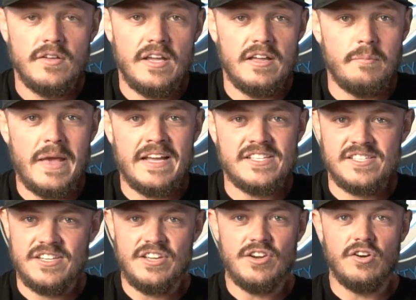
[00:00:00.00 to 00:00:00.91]
It
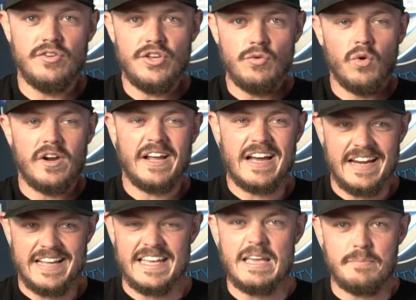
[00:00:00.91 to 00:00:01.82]
makes, you want to kind
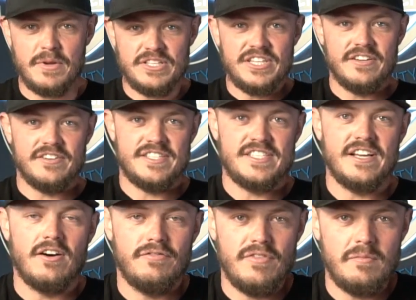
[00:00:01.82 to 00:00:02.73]
of keep it to
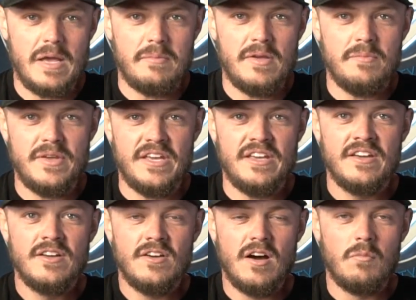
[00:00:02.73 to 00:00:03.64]
yourself and maybe
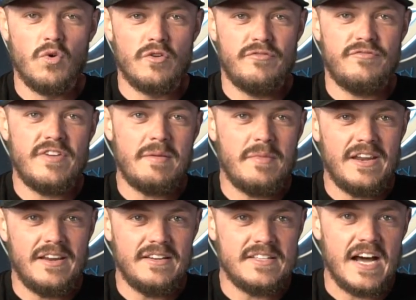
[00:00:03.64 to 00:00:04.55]
be a more
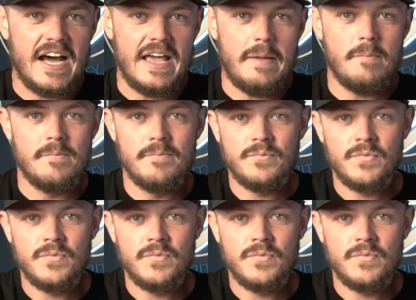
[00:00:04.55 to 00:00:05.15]
feminine type.